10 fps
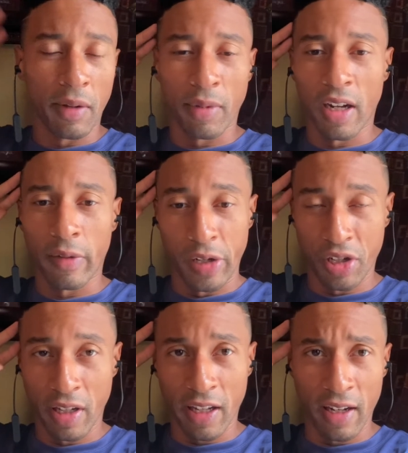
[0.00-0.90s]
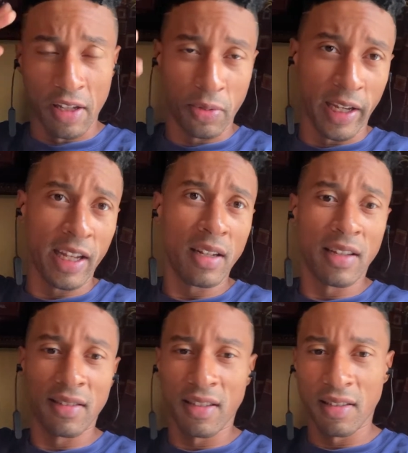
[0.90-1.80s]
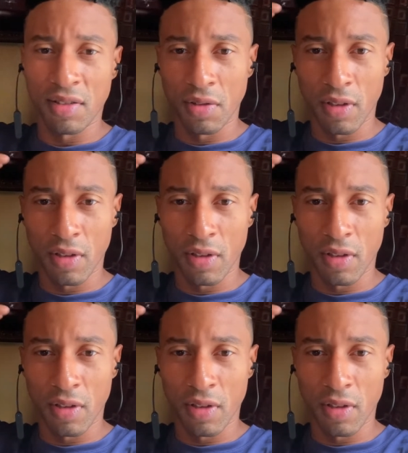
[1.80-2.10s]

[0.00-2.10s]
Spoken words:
but I'll mention again as we end this, is to